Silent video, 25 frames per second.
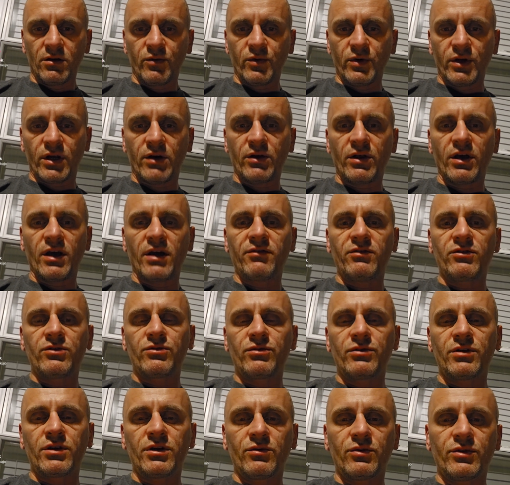without having
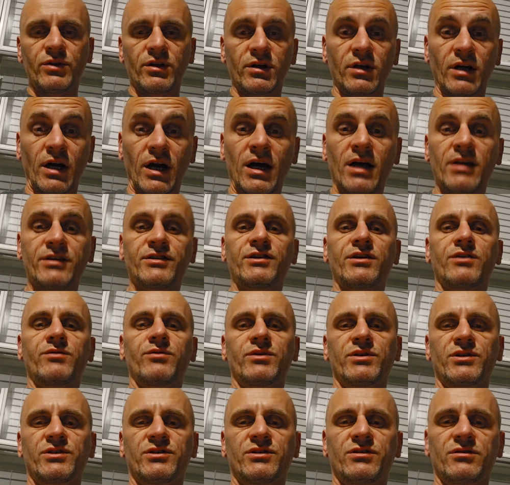to deal with the
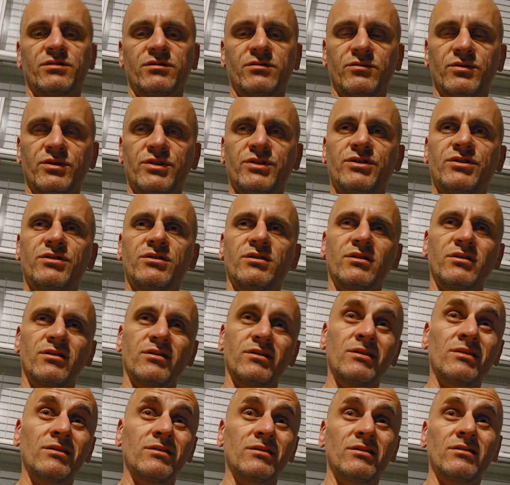consequence, which
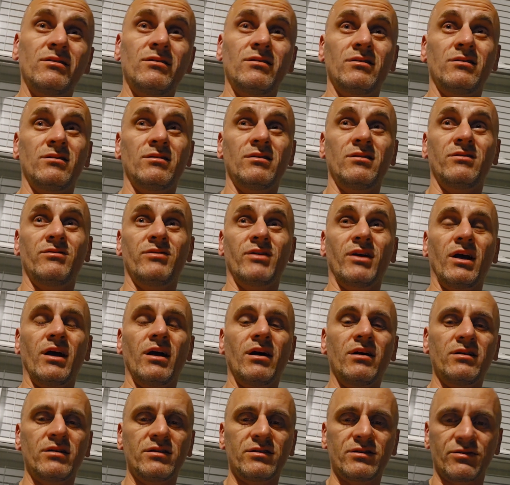in
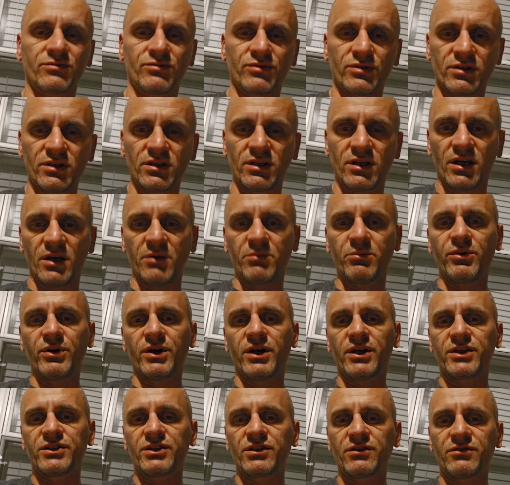reality is really a
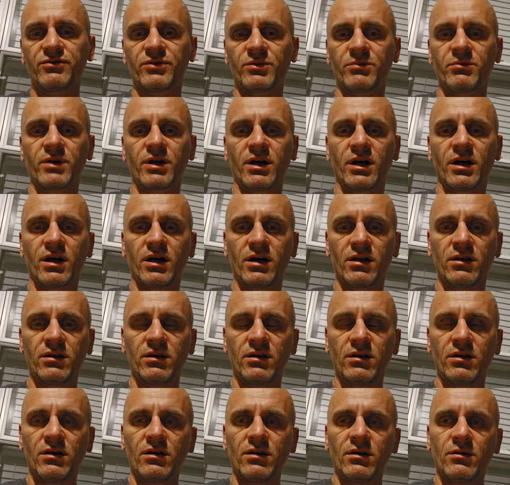blessing from God,
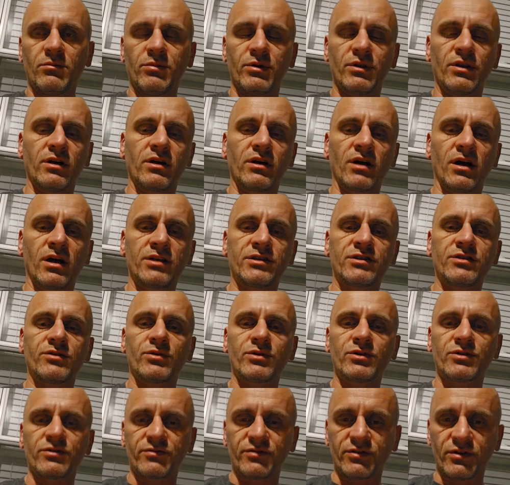but the
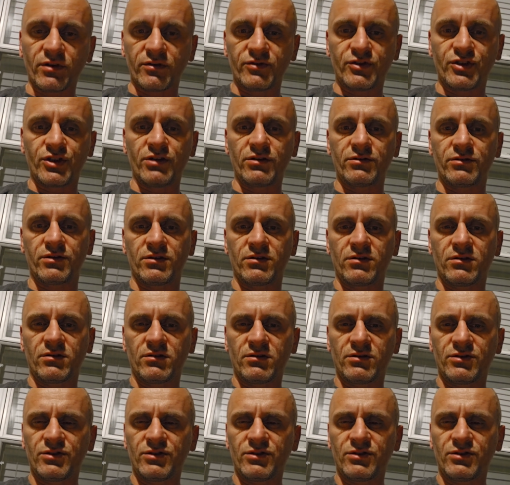consequence of children.